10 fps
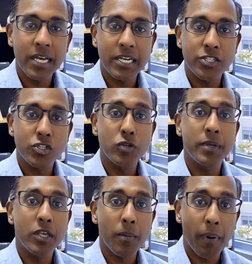
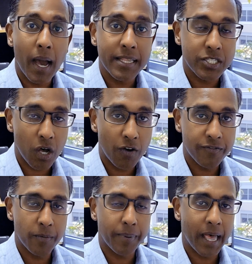Assuming you're buying this off
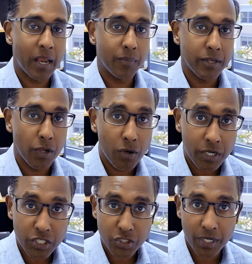the plan with no
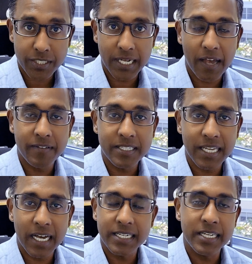construction having
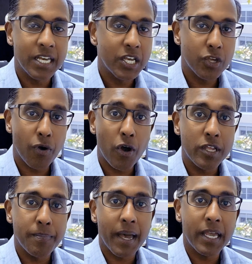started, you're only
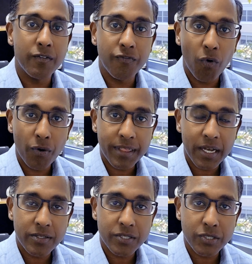paying
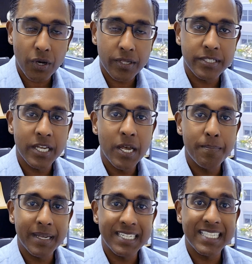$4,000
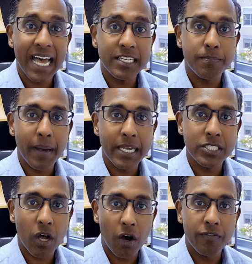because that's based
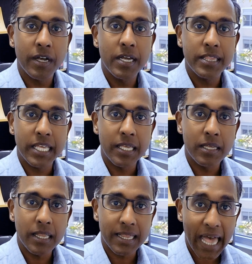off the
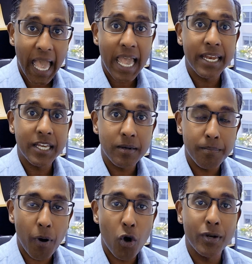land
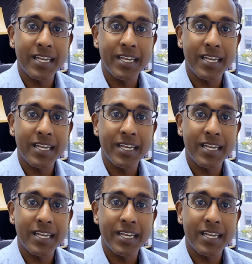component